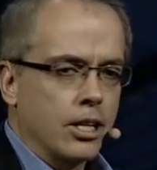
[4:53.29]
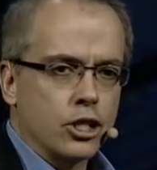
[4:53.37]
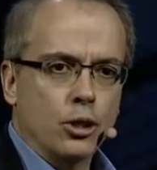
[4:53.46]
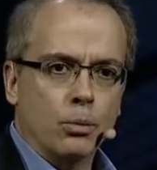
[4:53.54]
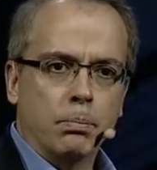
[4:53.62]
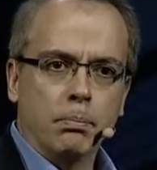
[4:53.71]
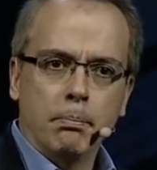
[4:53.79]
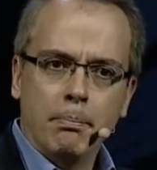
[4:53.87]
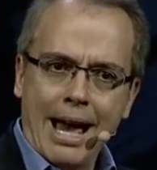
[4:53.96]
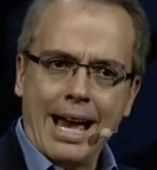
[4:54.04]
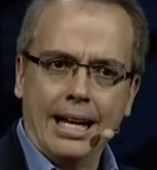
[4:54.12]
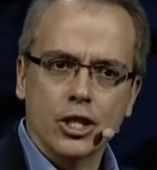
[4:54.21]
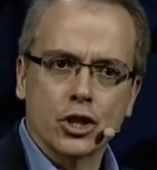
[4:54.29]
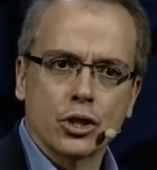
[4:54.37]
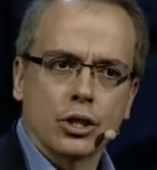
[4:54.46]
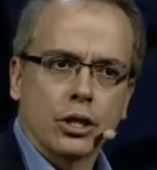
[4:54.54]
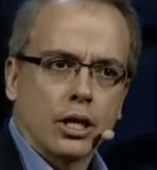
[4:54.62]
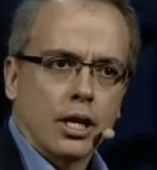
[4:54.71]
to match
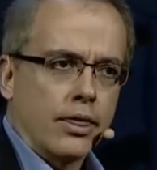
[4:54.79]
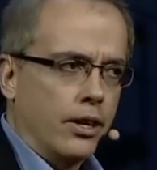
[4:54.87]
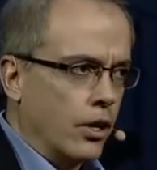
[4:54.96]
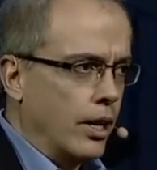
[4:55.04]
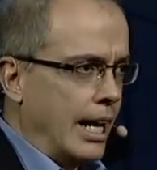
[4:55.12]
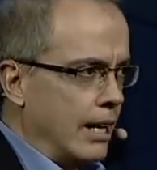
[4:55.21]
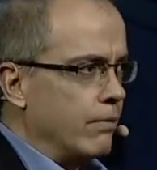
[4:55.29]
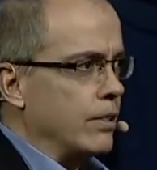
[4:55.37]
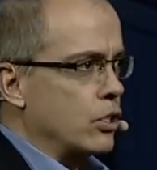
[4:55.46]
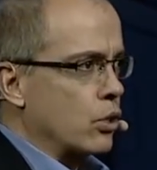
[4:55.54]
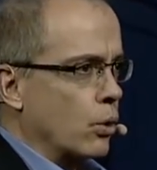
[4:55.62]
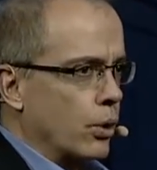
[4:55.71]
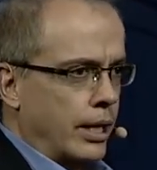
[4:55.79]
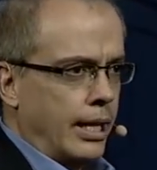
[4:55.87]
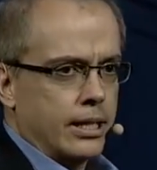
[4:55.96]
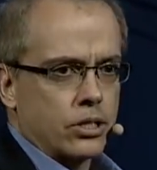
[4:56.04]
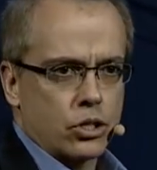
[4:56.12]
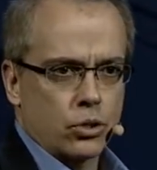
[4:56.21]
their inventory
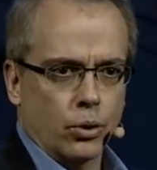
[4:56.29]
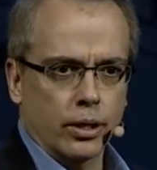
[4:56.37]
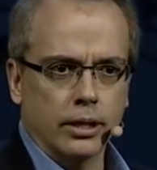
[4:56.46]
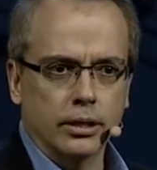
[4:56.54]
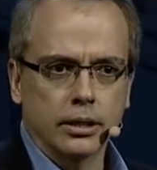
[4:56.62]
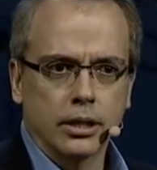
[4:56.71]
in store